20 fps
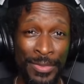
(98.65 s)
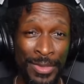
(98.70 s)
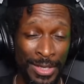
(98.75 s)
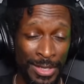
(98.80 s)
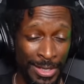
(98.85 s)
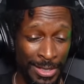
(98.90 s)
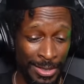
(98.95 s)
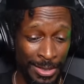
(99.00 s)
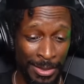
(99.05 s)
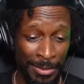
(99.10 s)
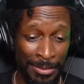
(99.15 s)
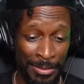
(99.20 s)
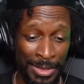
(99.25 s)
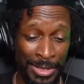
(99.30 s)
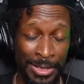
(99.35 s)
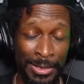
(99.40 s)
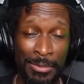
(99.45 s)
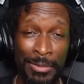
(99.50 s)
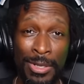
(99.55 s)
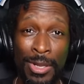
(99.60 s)
and
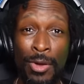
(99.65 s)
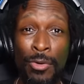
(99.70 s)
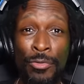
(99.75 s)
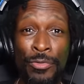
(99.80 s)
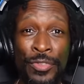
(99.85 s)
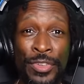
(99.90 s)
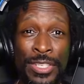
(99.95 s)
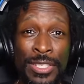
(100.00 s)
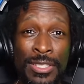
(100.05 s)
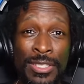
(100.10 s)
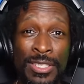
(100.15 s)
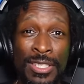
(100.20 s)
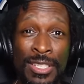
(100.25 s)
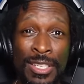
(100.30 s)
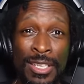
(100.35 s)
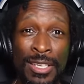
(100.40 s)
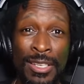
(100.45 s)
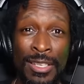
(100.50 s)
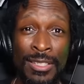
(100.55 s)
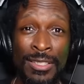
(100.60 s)
some loafers
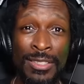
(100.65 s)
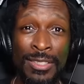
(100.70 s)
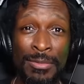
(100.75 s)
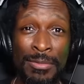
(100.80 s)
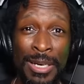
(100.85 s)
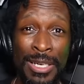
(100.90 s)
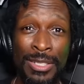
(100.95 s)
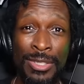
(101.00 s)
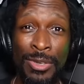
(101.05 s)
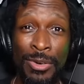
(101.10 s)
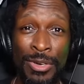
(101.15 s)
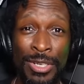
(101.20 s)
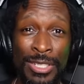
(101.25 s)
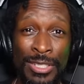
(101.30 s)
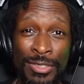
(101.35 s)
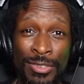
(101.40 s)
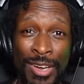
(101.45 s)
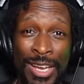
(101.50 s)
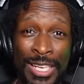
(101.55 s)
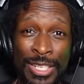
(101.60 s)
to my daughter's
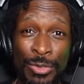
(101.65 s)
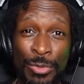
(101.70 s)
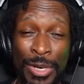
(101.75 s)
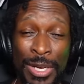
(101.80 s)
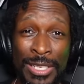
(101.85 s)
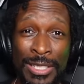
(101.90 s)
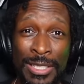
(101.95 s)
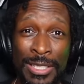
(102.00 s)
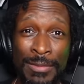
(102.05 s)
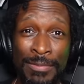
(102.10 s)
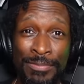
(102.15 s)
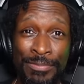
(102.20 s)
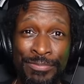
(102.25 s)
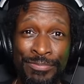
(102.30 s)
graduation.